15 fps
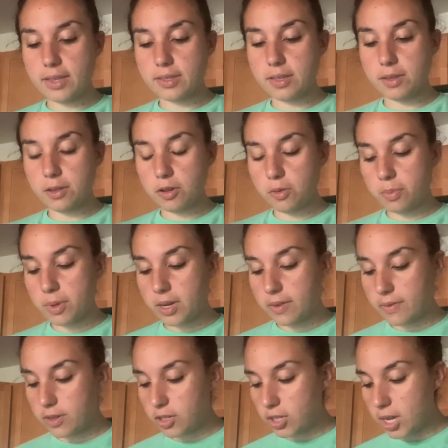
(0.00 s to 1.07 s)
a little bit
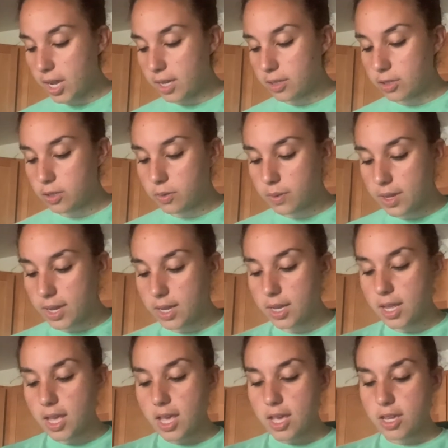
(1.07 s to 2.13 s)
of a shine to it.
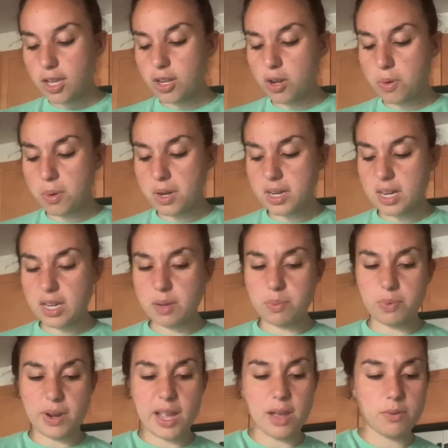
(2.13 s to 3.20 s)
You don't want any
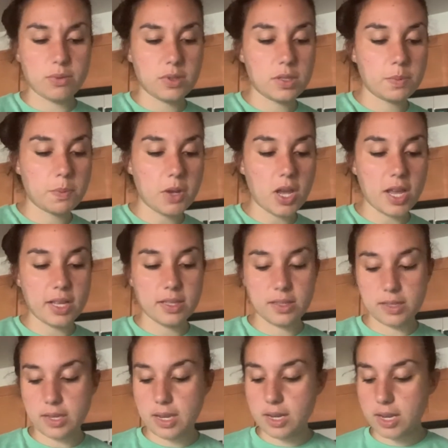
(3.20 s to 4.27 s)
brown
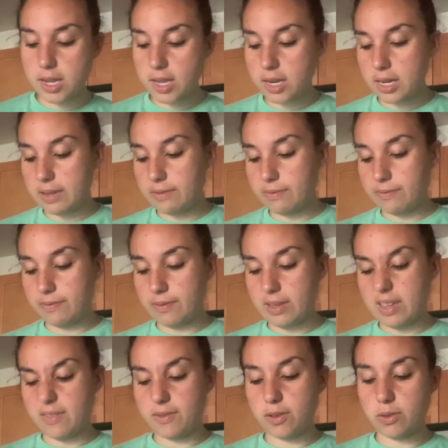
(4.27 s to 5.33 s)
spots in it.
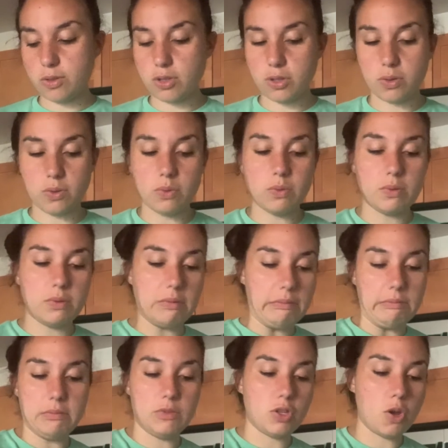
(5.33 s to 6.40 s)
If you do,
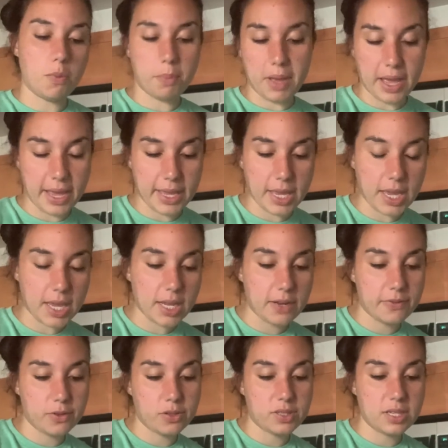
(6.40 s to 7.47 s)
don't buy it
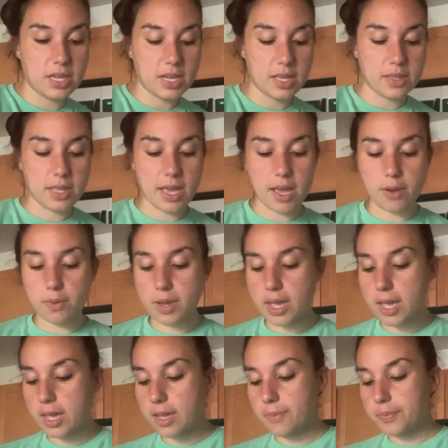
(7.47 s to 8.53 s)
if you see it that
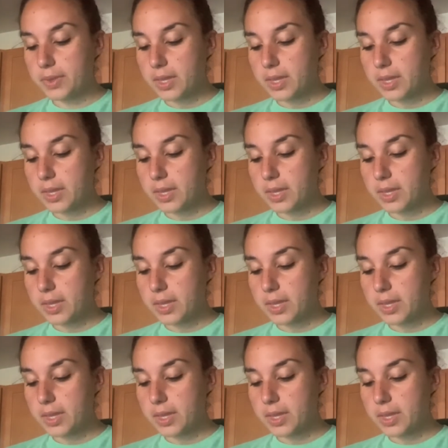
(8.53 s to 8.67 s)
way.